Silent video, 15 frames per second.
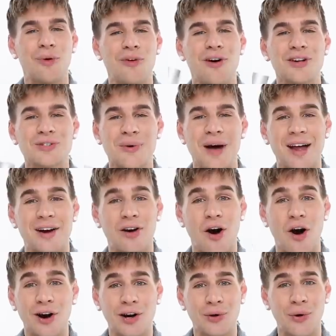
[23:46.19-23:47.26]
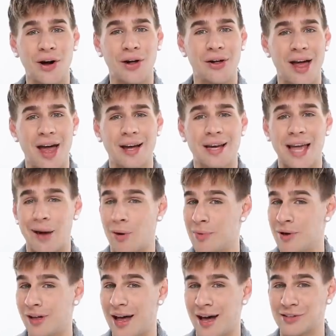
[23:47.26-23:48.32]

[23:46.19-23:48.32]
We've also added argan oil and chamomile